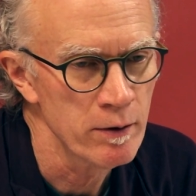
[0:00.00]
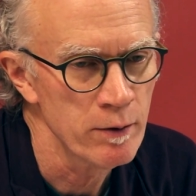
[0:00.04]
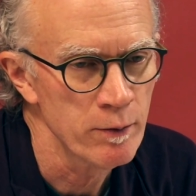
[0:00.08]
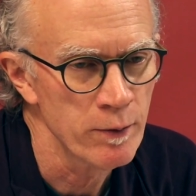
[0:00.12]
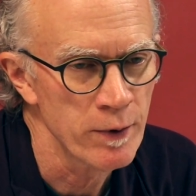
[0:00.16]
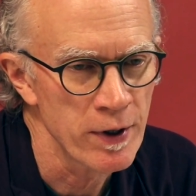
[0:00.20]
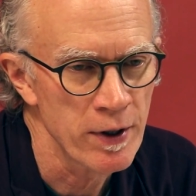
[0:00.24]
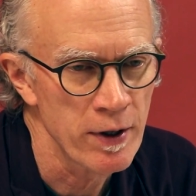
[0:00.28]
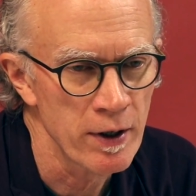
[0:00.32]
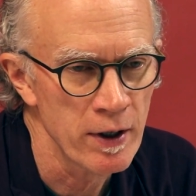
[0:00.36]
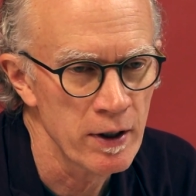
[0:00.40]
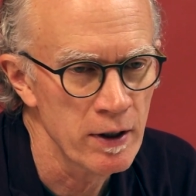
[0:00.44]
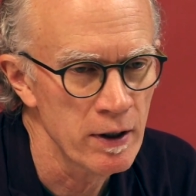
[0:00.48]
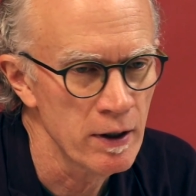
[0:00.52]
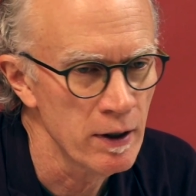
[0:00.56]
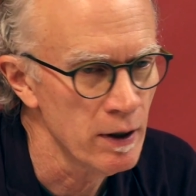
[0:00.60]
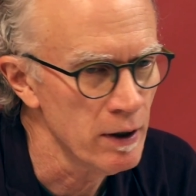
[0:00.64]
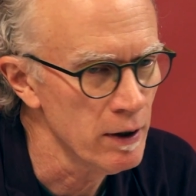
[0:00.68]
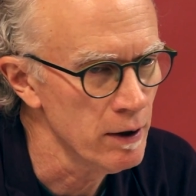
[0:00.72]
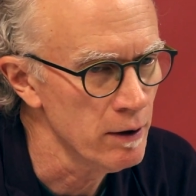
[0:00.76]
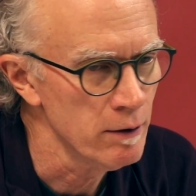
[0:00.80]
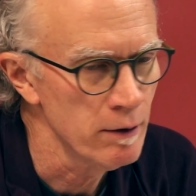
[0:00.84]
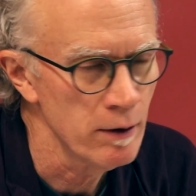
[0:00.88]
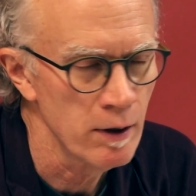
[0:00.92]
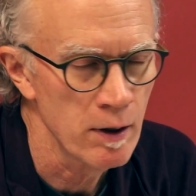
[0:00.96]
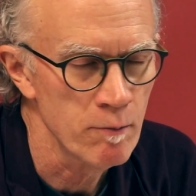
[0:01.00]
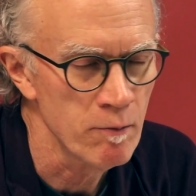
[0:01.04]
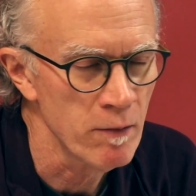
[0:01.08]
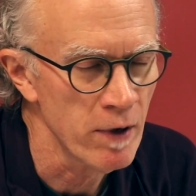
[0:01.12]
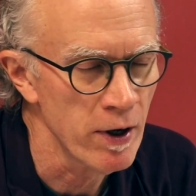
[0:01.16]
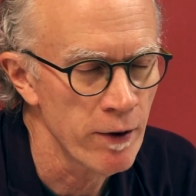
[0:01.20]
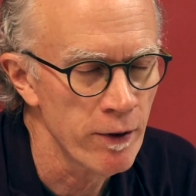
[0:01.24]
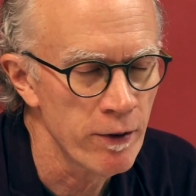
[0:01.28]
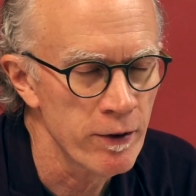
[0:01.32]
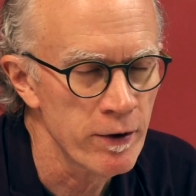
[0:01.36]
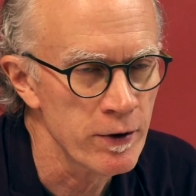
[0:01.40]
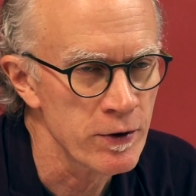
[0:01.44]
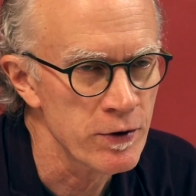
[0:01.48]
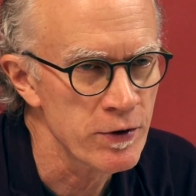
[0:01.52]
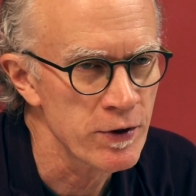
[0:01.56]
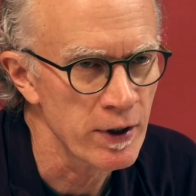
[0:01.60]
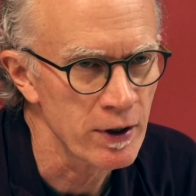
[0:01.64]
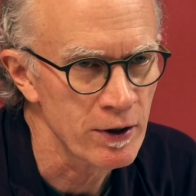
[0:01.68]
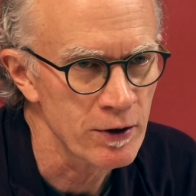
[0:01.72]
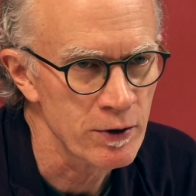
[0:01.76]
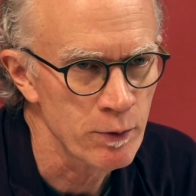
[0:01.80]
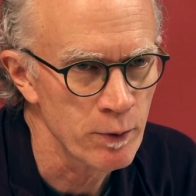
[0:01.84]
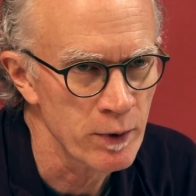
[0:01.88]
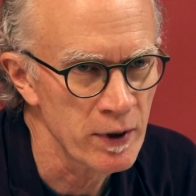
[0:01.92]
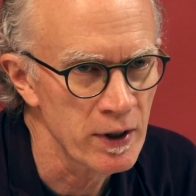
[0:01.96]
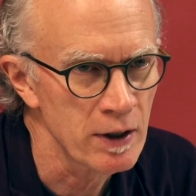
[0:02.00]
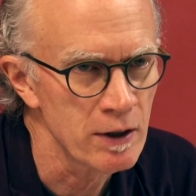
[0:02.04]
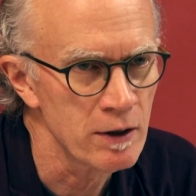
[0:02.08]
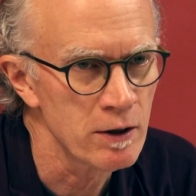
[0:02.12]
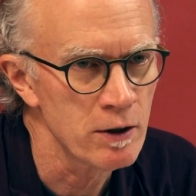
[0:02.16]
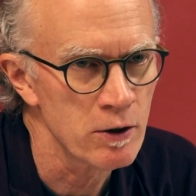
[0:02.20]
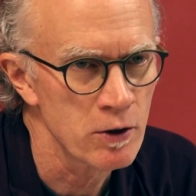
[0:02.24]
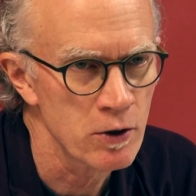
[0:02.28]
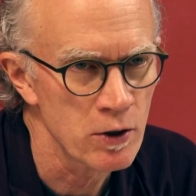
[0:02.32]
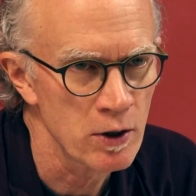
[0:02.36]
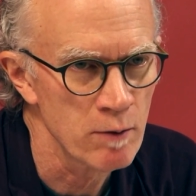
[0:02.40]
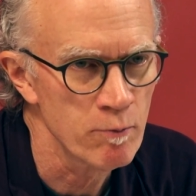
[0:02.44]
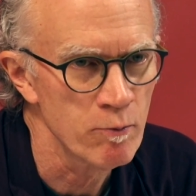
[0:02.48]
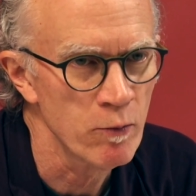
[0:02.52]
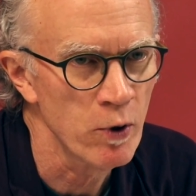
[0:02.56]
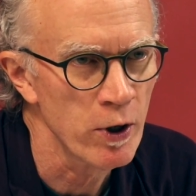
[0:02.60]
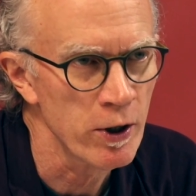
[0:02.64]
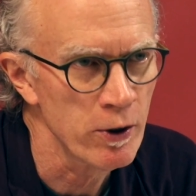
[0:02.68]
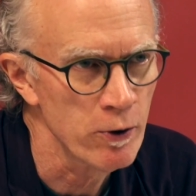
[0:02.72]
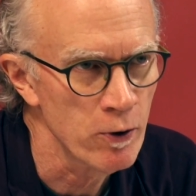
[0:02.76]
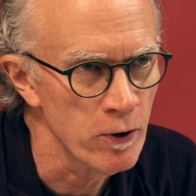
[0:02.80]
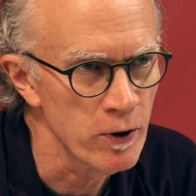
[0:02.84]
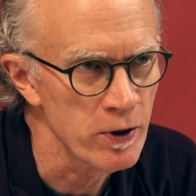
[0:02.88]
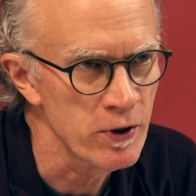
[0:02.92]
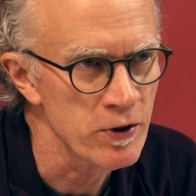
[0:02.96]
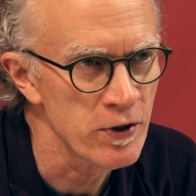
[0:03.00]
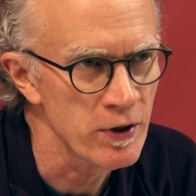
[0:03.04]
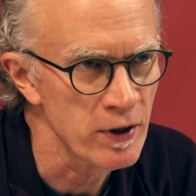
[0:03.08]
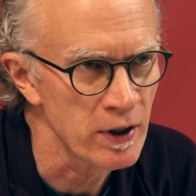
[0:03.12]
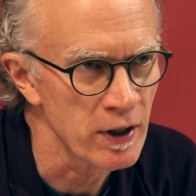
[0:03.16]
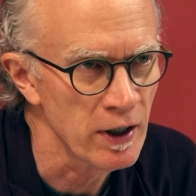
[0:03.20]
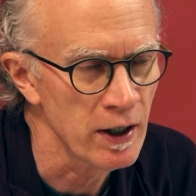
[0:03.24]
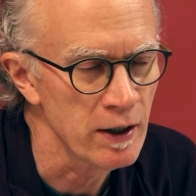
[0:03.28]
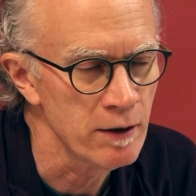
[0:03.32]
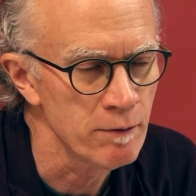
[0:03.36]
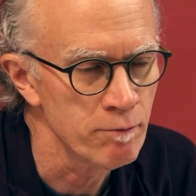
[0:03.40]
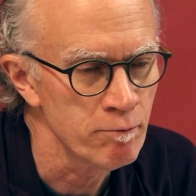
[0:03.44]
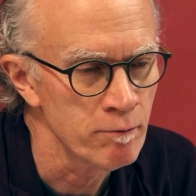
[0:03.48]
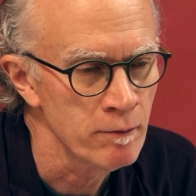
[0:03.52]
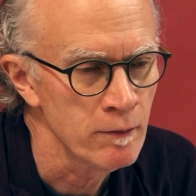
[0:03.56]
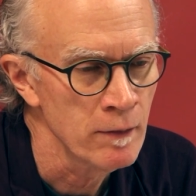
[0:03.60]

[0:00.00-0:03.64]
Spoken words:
within a month or 6 weeks, she bought a horse again.